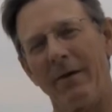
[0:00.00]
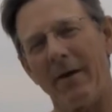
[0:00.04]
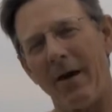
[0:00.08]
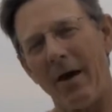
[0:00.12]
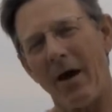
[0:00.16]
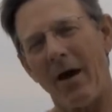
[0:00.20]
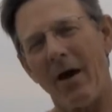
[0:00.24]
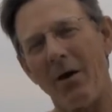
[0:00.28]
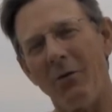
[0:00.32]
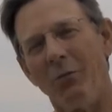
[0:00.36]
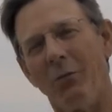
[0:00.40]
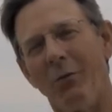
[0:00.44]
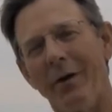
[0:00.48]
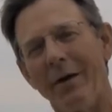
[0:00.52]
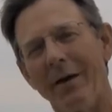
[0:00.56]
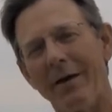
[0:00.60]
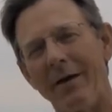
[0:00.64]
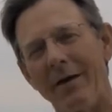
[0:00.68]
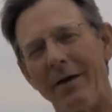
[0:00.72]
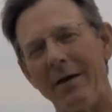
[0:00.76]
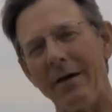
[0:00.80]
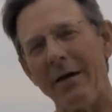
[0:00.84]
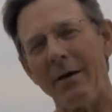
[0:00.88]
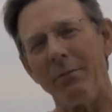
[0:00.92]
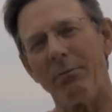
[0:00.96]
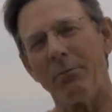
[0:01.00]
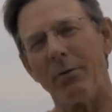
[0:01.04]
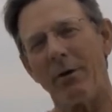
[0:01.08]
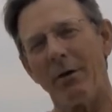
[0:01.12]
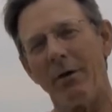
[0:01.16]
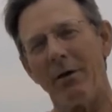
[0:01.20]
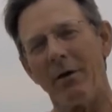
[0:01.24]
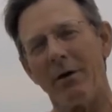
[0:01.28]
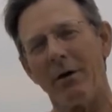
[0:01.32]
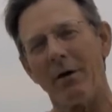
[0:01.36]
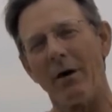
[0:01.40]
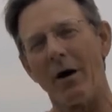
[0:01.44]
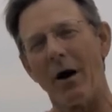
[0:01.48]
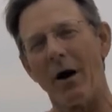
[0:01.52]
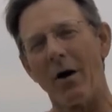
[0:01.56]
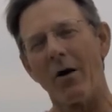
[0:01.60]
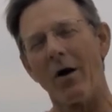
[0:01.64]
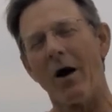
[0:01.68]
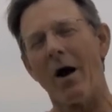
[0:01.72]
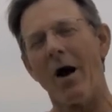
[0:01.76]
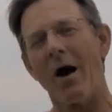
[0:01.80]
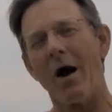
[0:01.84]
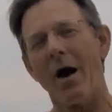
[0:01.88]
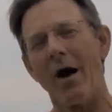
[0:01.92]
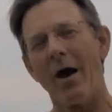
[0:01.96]
Can we keep
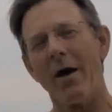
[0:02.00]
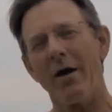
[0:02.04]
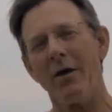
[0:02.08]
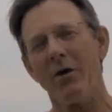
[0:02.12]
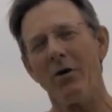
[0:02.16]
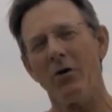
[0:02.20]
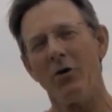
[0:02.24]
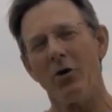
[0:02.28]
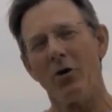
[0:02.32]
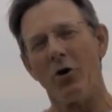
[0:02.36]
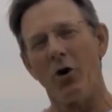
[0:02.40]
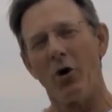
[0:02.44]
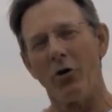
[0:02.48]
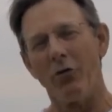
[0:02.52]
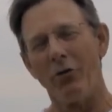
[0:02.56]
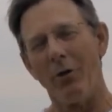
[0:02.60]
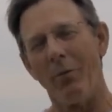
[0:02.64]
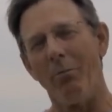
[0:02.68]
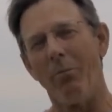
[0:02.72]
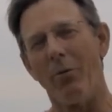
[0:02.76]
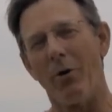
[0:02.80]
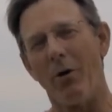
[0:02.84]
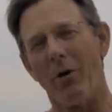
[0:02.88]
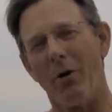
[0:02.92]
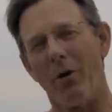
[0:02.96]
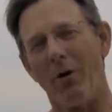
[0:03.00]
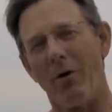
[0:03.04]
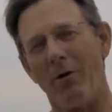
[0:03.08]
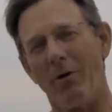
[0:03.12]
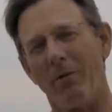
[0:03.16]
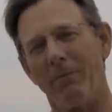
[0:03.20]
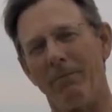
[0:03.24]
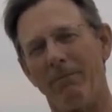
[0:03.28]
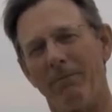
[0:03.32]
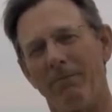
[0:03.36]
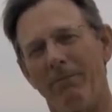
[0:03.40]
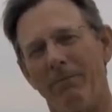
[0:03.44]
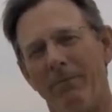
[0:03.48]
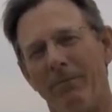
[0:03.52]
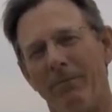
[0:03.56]
our eye on the ball?